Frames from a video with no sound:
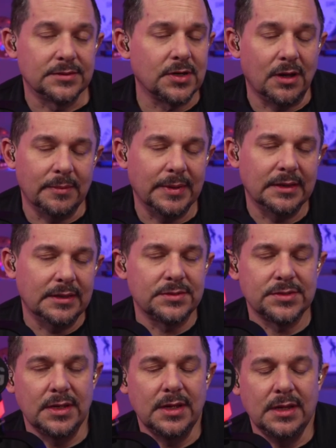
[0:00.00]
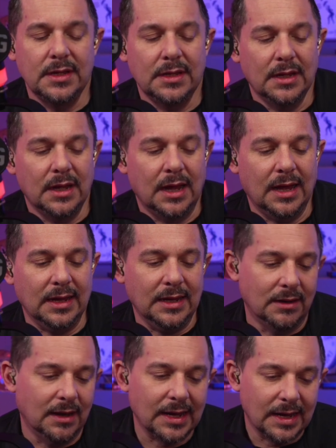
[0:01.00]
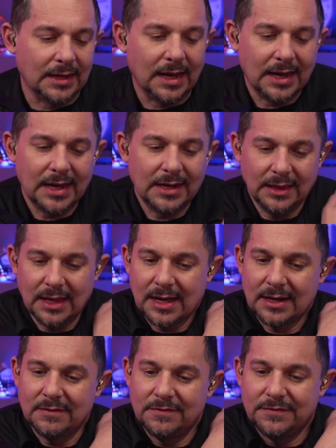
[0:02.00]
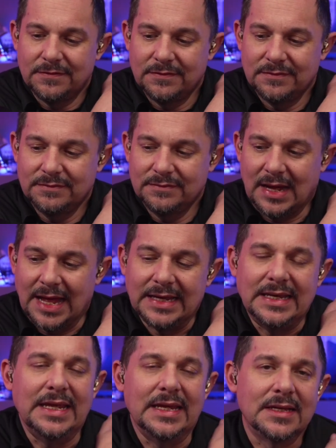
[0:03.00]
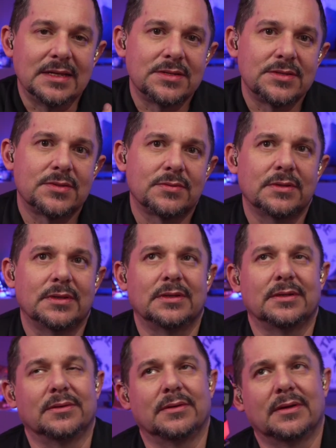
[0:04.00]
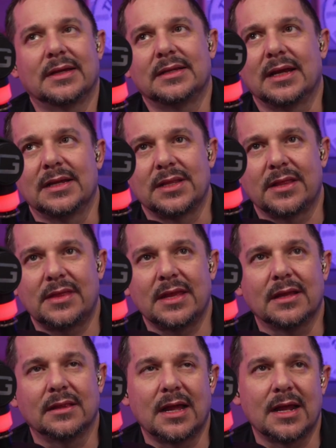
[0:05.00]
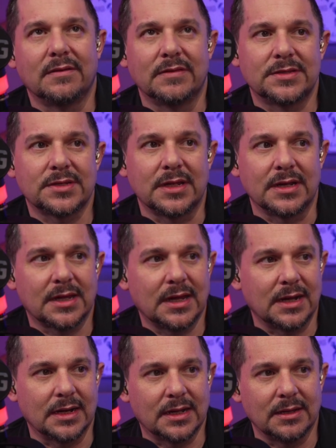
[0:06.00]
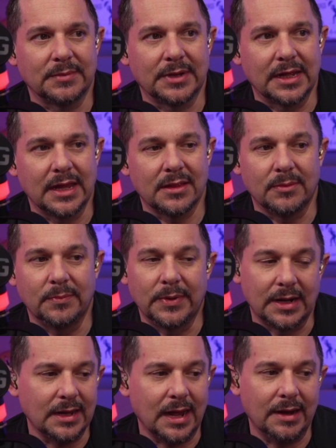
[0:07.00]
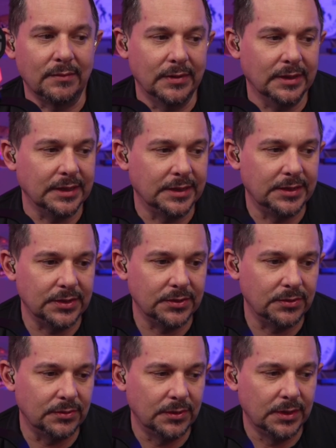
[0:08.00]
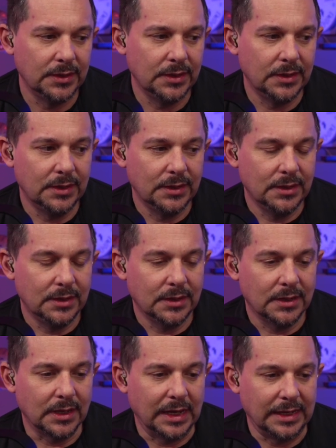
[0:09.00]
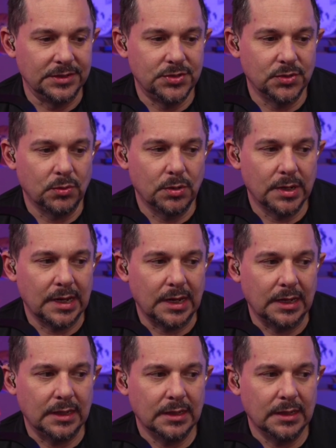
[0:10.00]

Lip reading: mean, there's, you know, I got a lot of ideas. You know, I think a lot of it's going to kind of come together. But I really do enjoy